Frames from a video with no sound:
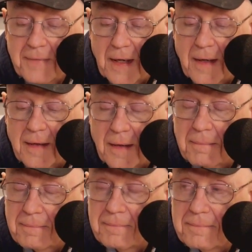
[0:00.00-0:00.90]

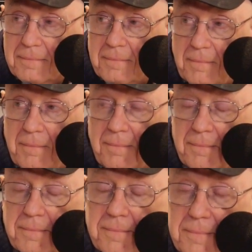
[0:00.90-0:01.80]

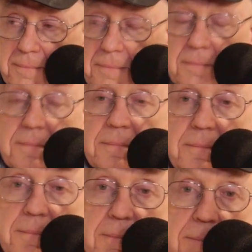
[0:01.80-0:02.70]

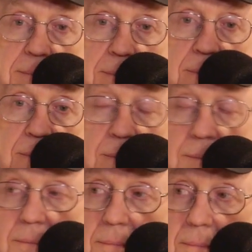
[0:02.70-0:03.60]
(not speaking)